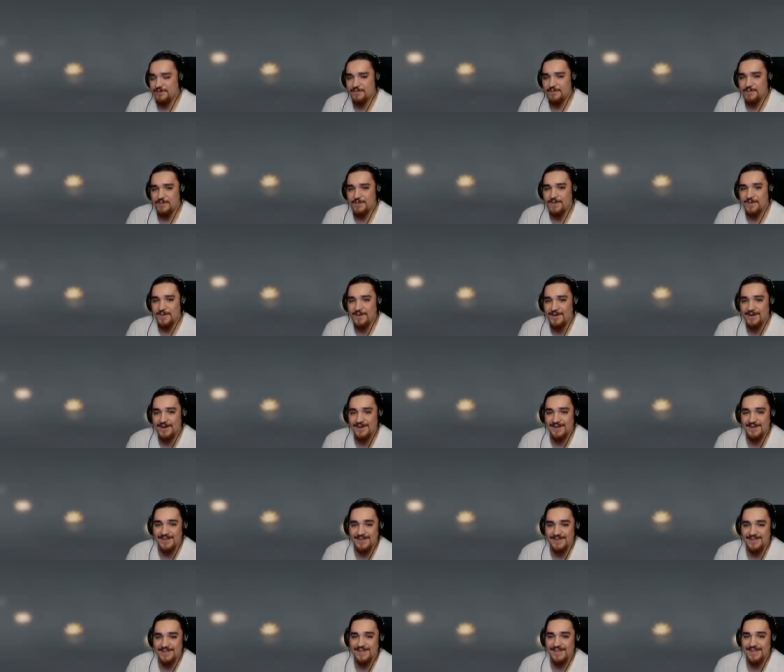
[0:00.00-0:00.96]
to
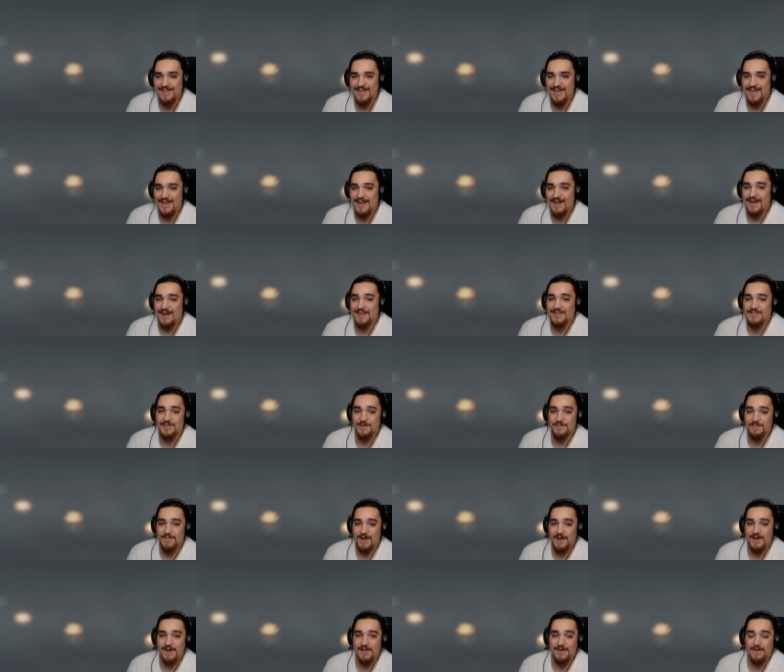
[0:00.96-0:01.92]
want, unless you're
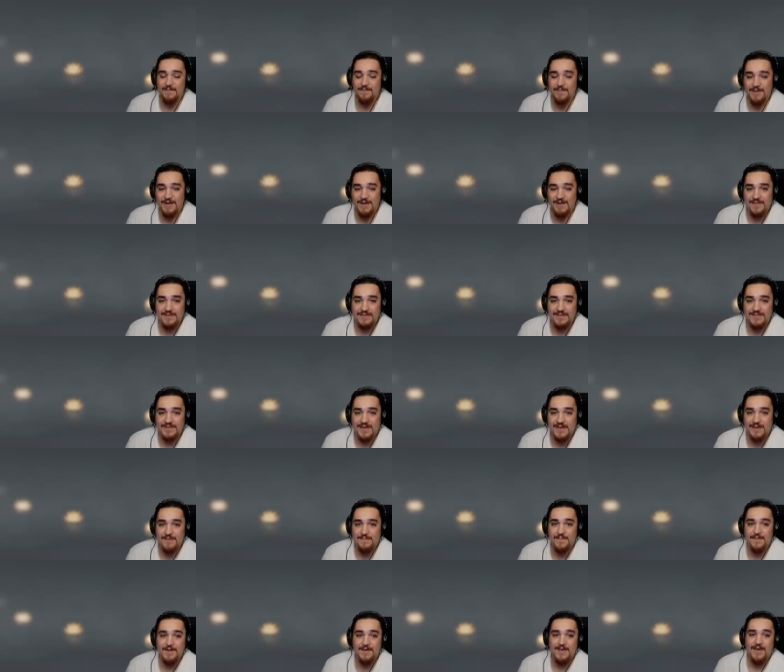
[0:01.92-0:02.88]
planning on playing this
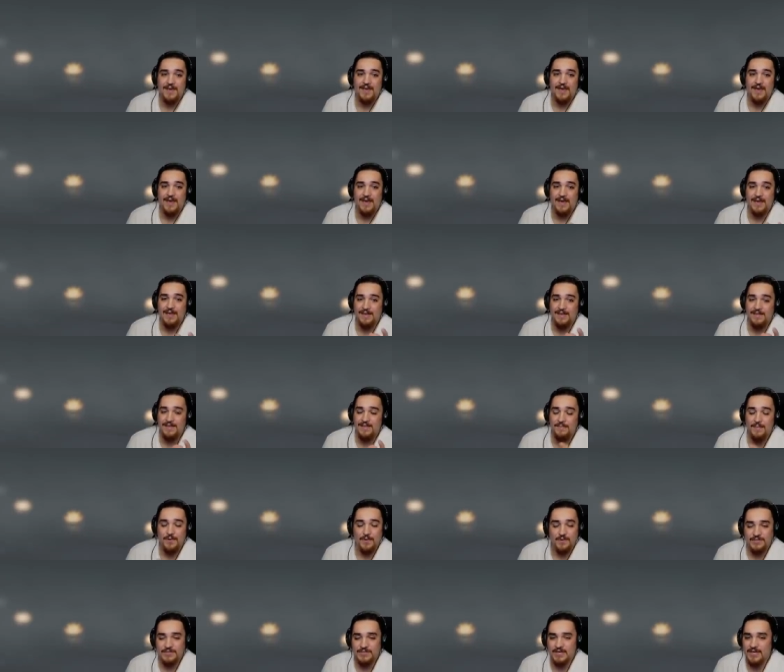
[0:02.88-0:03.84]
game in the
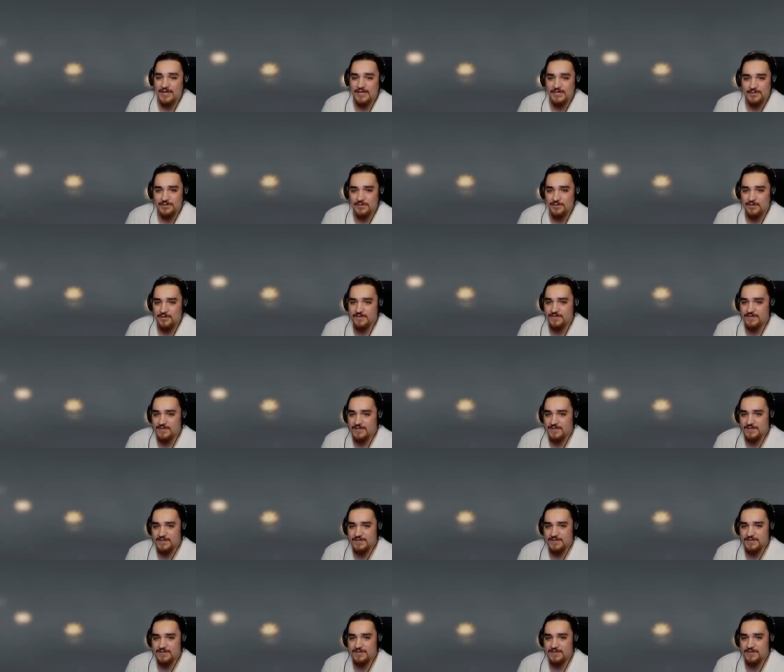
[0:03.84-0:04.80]
most casual of
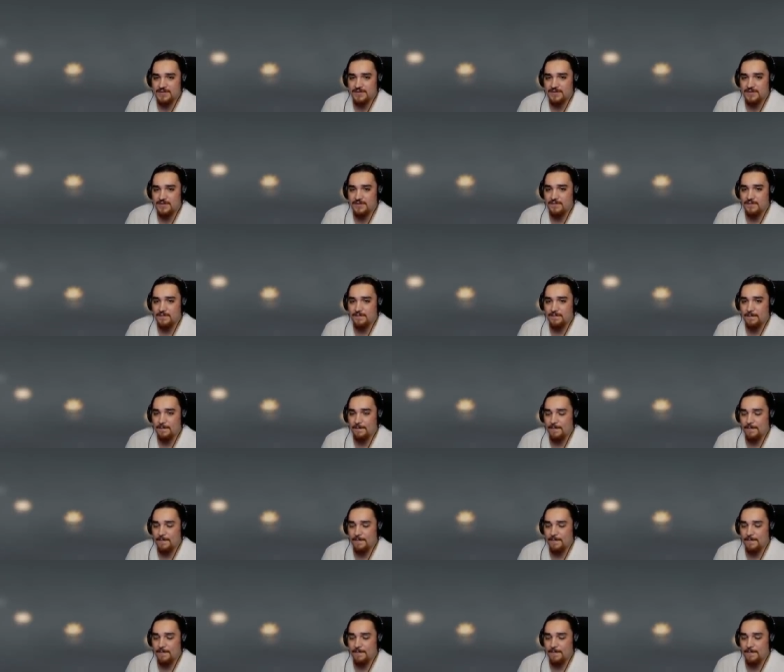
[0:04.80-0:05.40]
senses, you know.